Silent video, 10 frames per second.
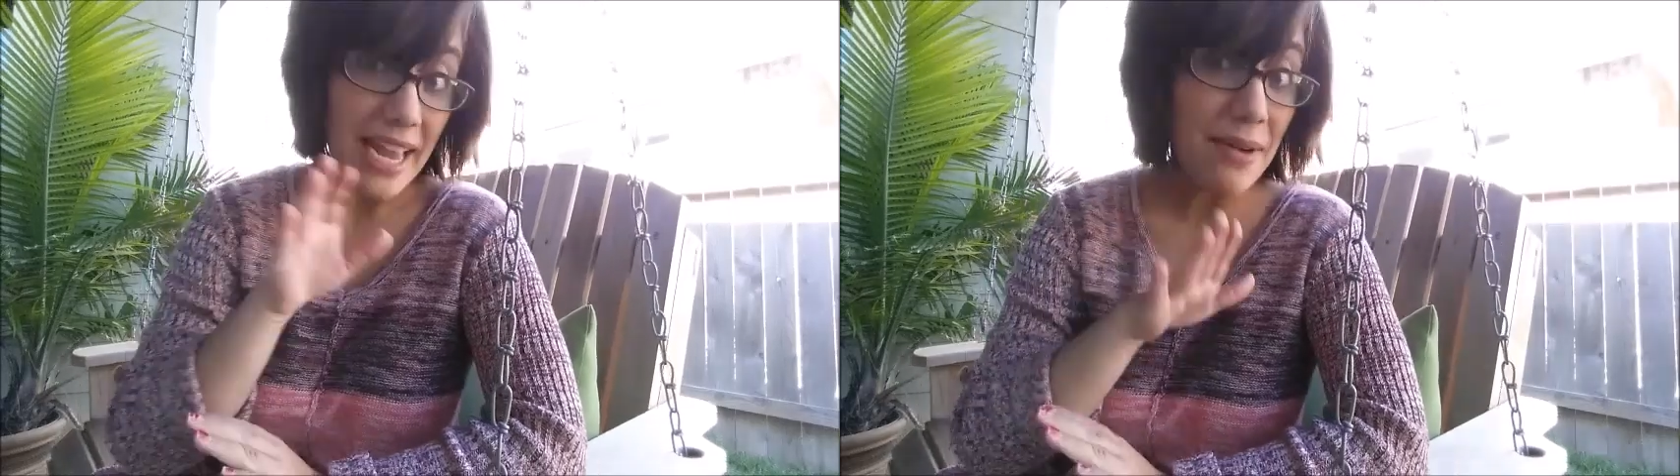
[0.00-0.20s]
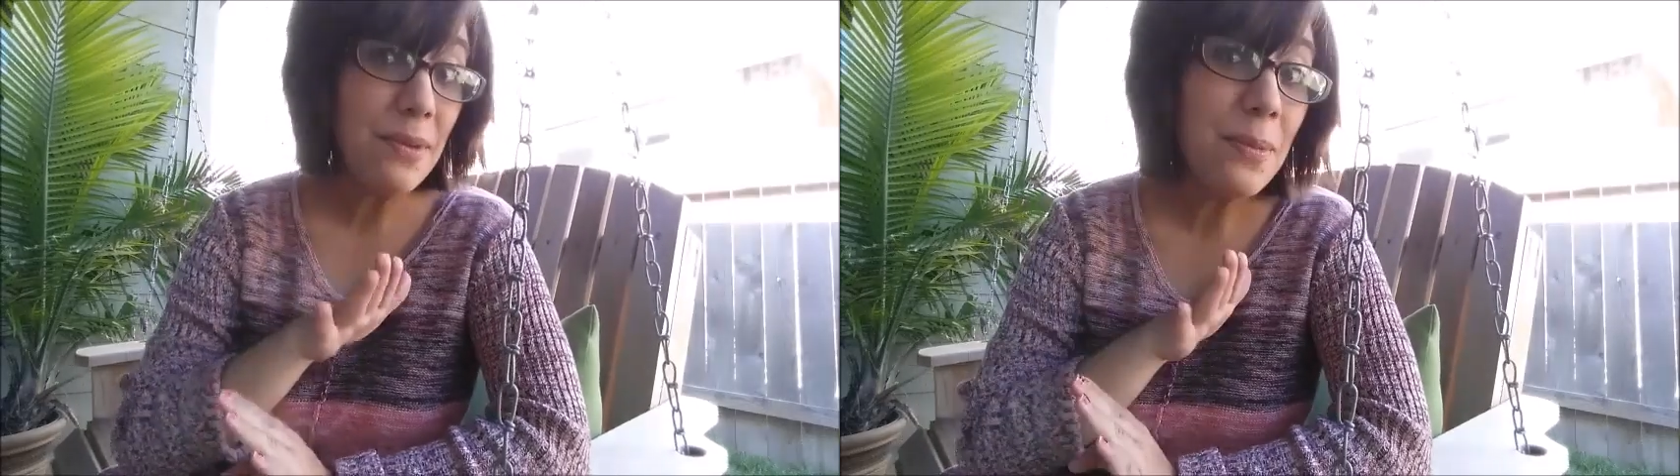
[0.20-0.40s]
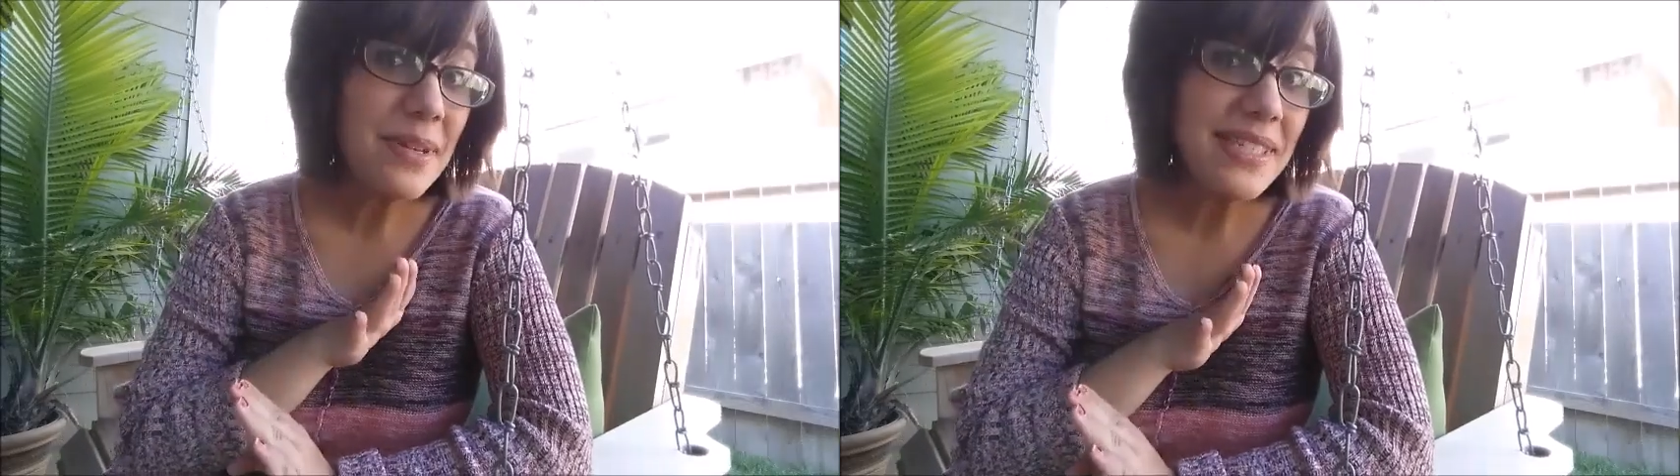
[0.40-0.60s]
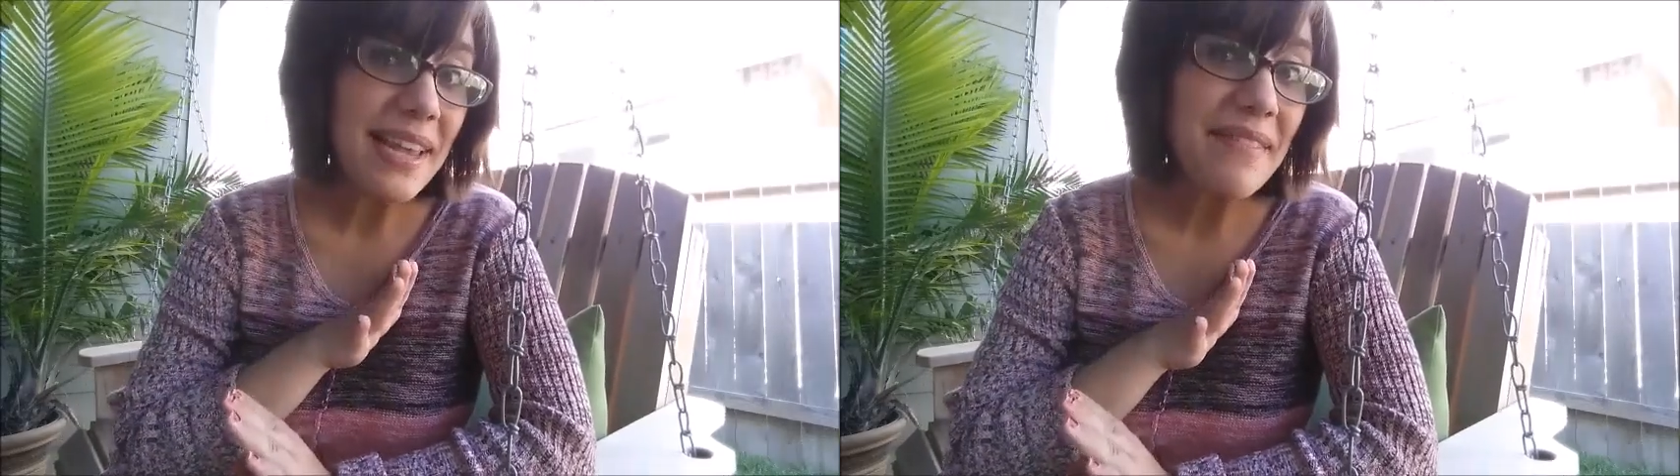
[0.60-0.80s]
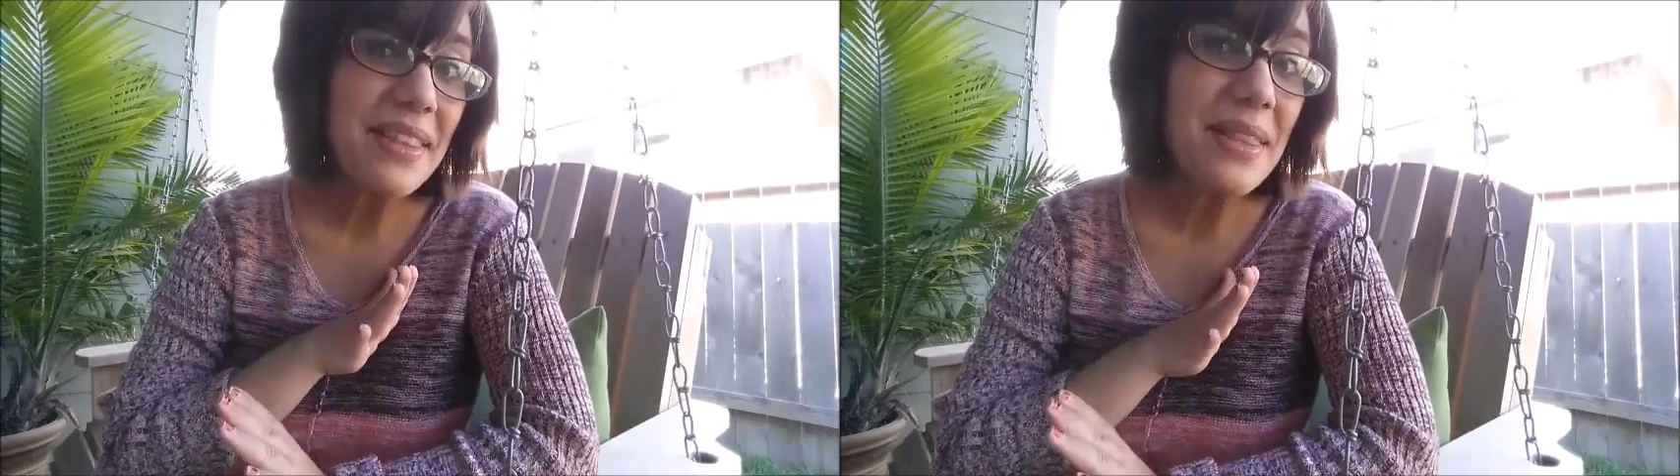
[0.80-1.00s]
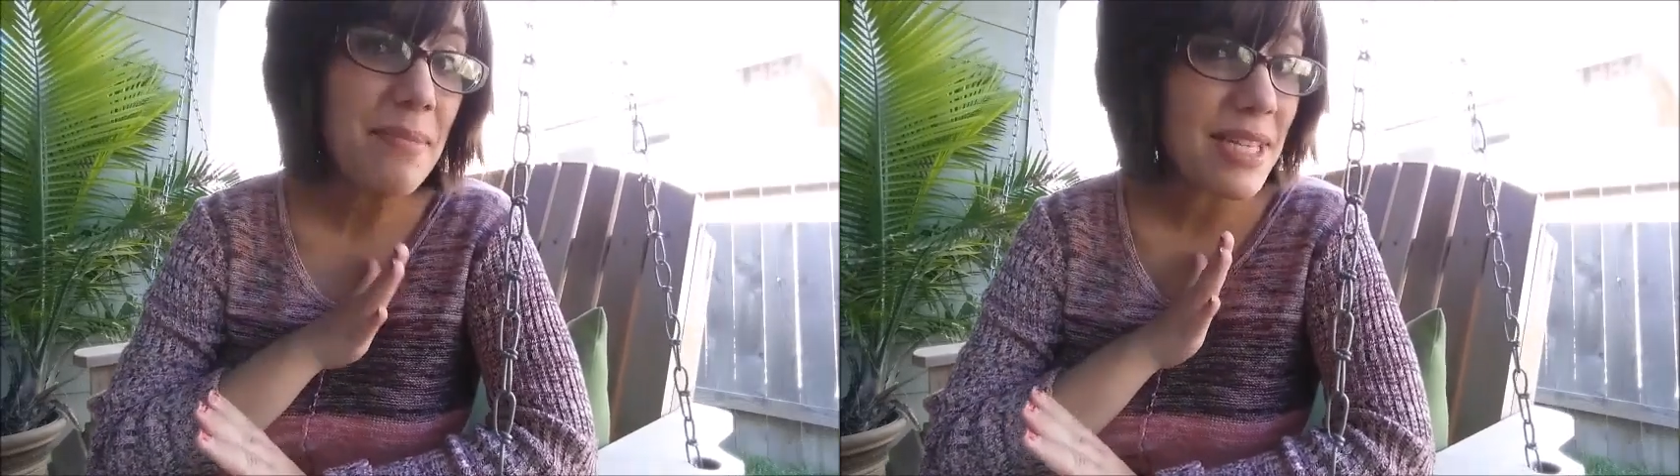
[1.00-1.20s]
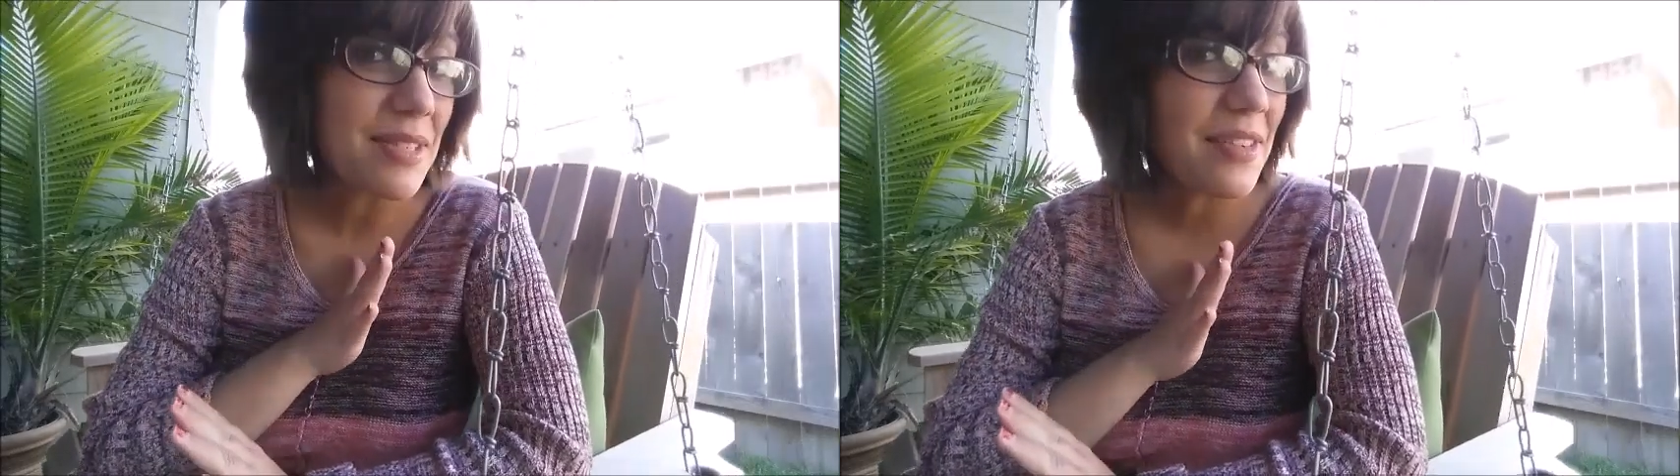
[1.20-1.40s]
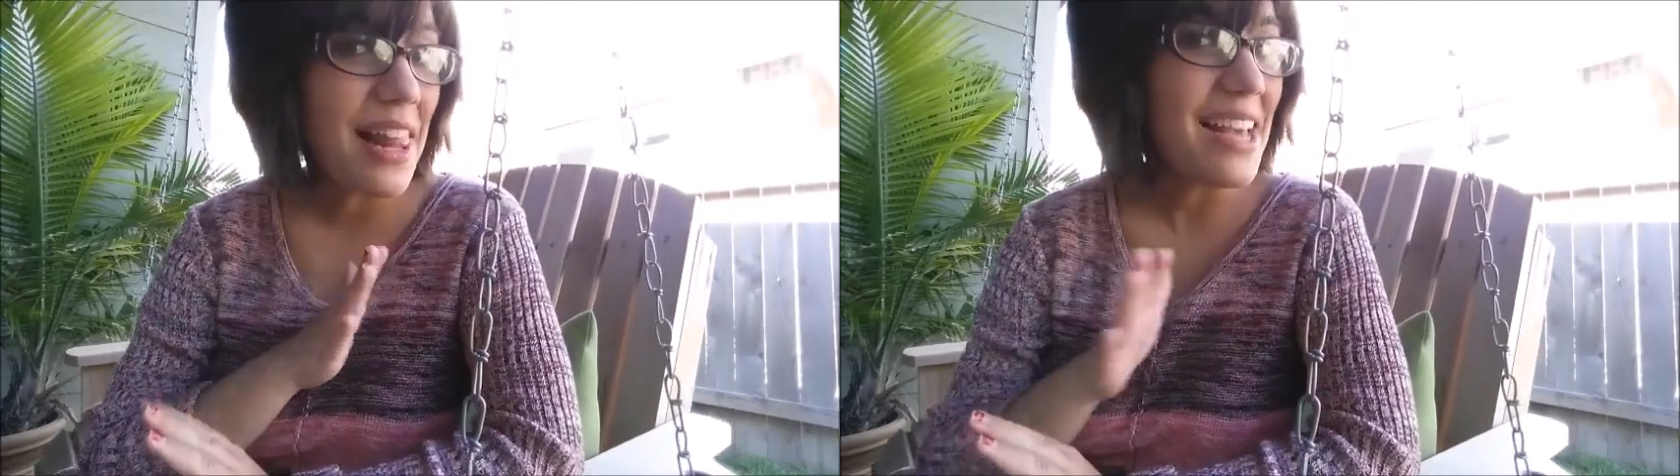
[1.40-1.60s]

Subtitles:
and we'll be saving the best for